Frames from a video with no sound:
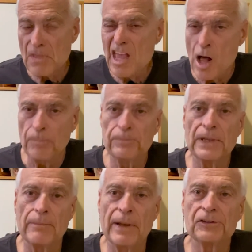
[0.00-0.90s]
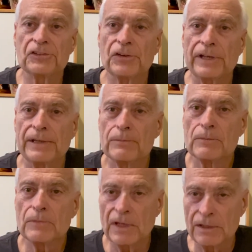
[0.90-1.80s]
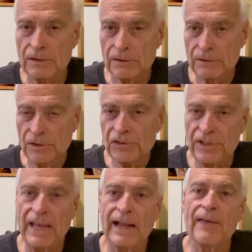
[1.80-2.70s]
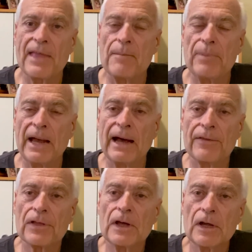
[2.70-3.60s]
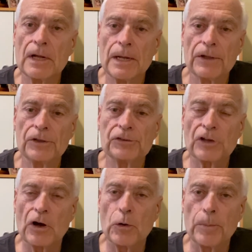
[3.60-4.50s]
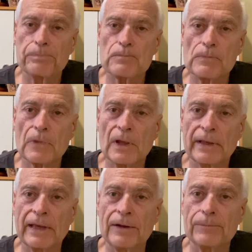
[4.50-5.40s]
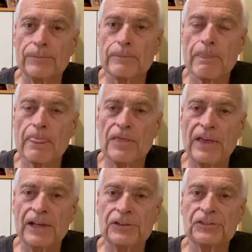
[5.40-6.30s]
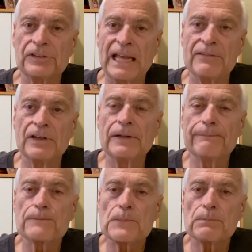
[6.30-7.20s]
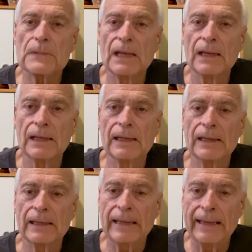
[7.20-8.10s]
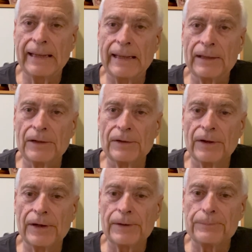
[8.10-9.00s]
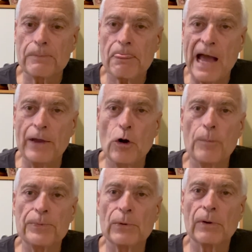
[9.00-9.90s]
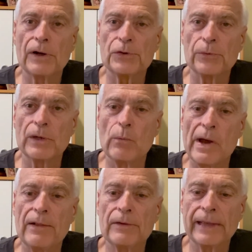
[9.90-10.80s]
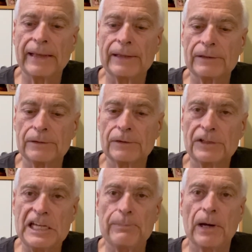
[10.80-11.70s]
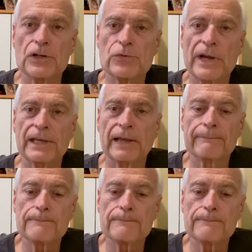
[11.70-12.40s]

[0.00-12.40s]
helped me immensely in staying on that path. So, again, thanks, David. And I hope you are doing well and keep on triking.